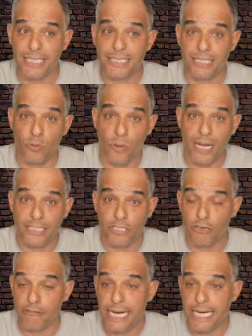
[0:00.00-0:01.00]
as a way to
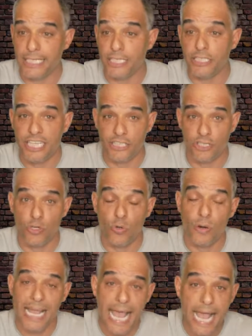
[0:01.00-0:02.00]
create an
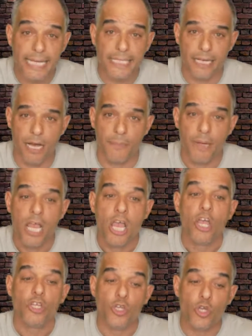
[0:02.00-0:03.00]
additional income,
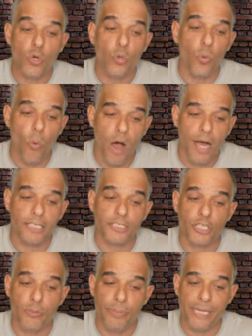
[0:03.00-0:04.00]
you want
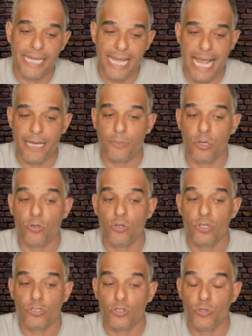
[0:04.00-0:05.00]
to be able
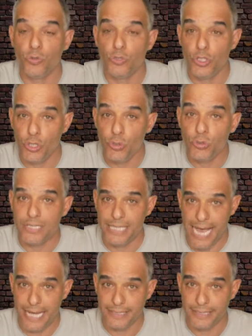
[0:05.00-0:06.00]
to use
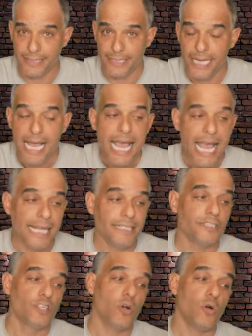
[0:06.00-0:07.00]
that. And
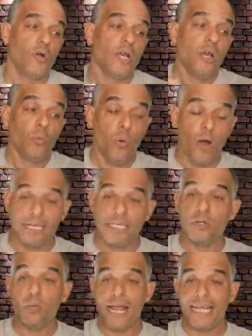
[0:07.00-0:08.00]
so one of the
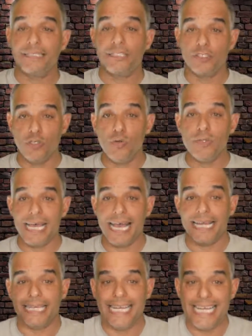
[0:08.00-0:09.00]
ways to do
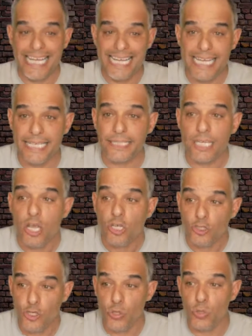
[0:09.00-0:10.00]
that is
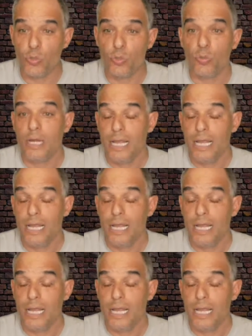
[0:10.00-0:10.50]
to